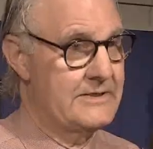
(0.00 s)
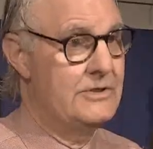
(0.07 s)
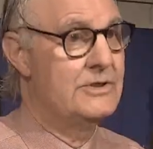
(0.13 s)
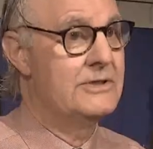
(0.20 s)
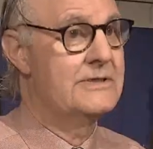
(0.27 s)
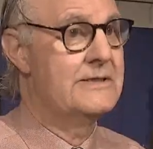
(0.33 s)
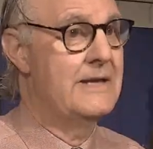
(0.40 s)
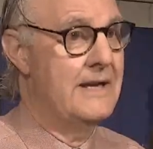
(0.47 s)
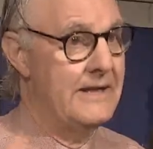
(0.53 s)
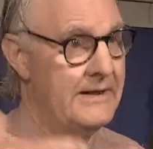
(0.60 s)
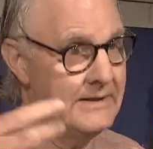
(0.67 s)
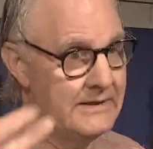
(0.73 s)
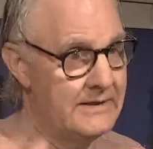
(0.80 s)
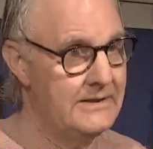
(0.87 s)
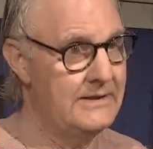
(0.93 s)
Thursday.
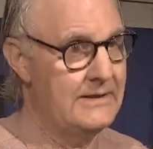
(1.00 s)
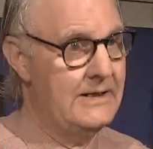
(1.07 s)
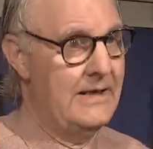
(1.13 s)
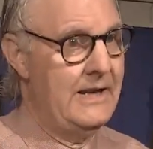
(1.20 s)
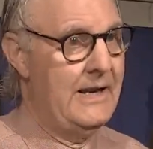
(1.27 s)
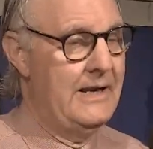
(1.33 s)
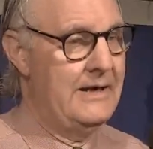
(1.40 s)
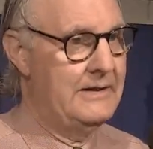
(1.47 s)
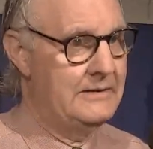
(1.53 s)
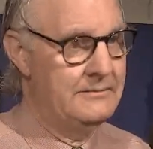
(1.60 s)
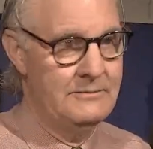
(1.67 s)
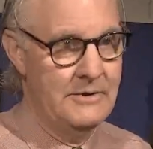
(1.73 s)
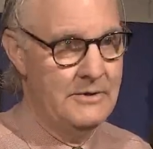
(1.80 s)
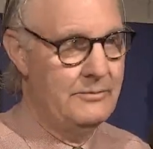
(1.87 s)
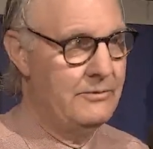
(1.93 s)
And
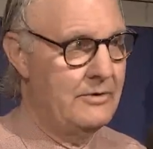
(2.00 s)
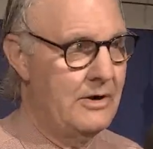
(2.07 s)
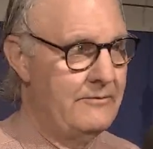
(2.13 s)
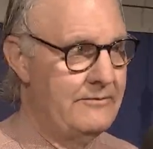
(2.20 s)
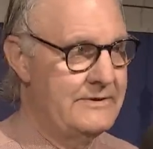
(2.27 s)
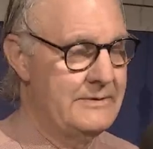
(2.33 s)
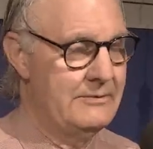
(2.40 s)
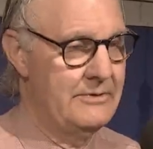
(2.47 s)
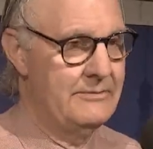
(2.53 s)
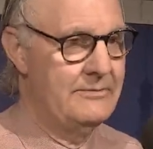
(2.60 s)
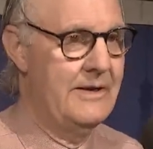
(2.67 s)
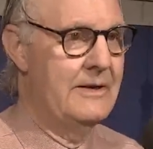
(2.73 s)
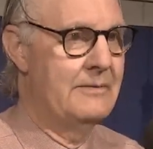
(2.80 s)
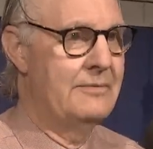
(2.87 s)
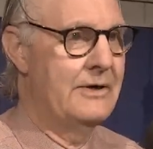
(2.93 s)
you obviously wouldn't be
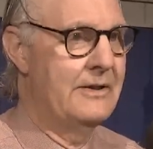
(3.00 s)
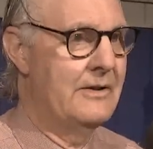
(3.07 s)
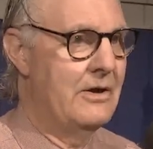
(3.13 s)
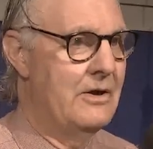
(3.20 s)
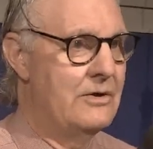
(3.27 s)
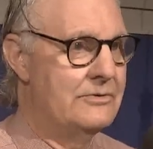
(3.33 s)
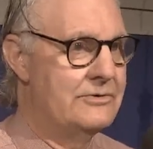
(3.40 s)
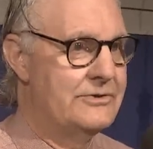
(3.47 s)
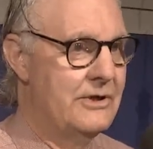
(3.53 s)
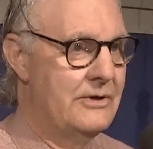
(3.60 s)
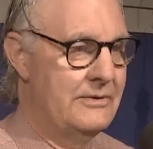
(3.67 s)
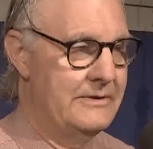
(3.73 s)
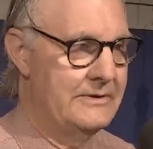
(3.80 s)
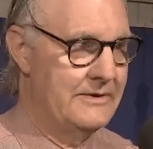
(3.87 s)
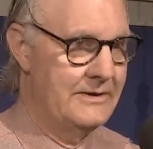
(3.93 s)
able to bring the whole show
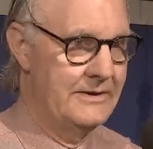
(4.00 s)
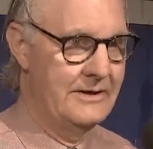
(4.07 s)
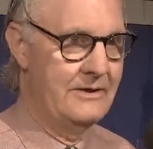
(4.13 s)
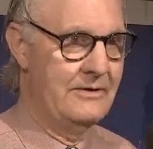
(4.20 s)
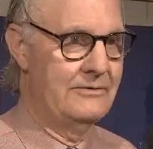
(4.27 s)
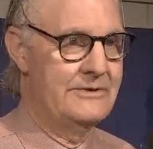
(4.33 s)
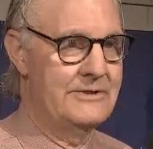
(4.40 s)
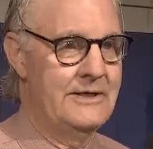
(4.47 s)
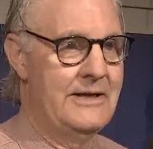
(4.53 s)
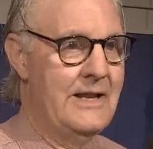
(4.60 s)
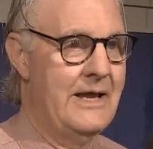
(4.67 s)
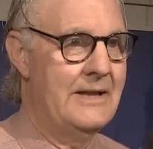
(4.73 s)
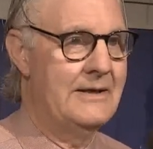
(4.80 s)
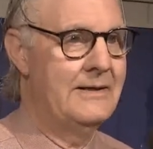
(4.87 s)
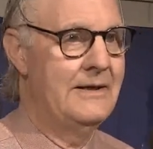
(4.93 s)
into the little old Tin
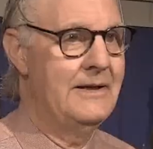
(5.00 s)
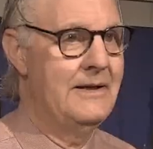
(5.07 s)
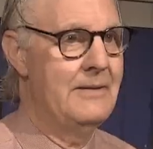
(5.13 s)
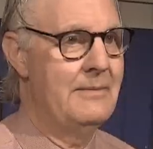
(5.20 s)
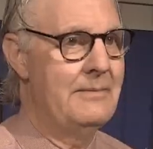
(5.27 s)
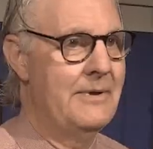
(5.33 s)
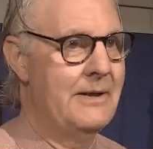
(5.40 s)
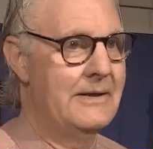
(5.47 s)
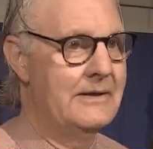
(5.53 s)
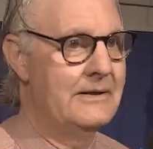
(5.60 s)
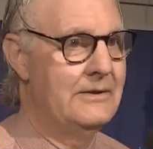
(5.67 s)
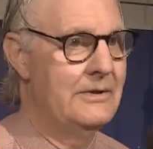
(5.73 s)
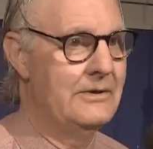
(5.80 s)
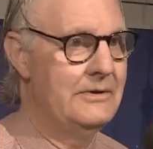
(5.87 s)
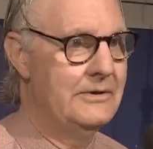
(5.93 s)
Hut. But,
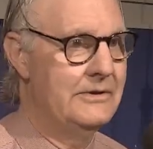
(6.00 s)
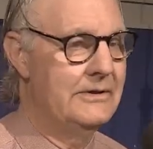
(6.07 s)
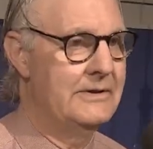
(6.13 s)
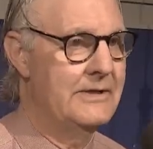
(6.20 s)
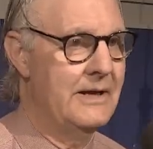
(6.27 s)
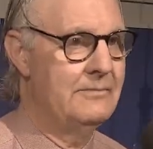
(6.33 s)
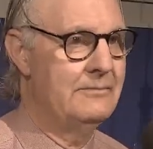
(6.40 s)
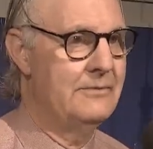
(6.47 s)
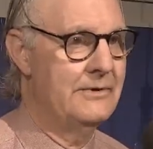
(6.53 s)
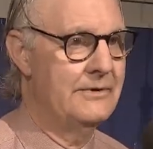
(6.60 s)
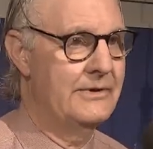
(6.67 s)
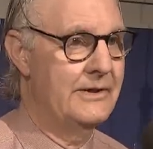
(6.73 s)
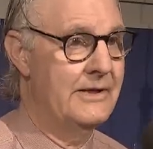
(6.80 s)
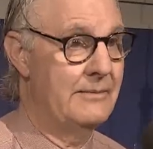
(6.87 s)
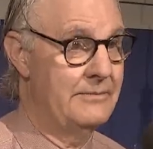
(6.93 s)
you know, you could come with
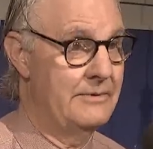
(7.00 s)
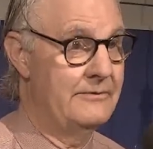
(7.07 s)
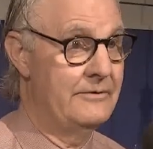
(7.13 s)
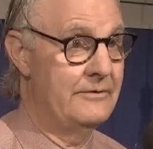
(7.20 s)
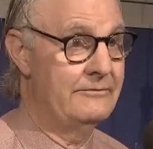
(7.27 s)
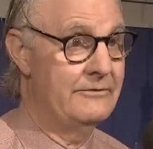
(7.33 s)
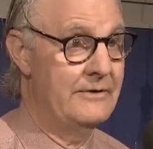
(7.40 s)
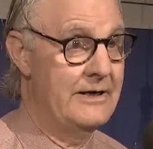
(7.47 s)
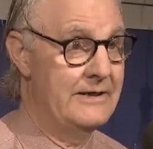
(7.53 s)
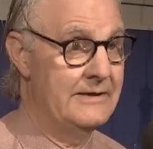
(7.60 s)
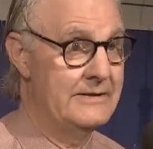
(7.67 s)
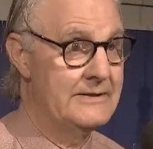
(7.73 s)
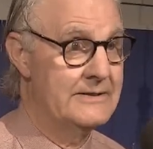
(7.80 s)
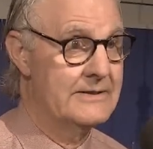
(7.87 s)
a couple of your friends.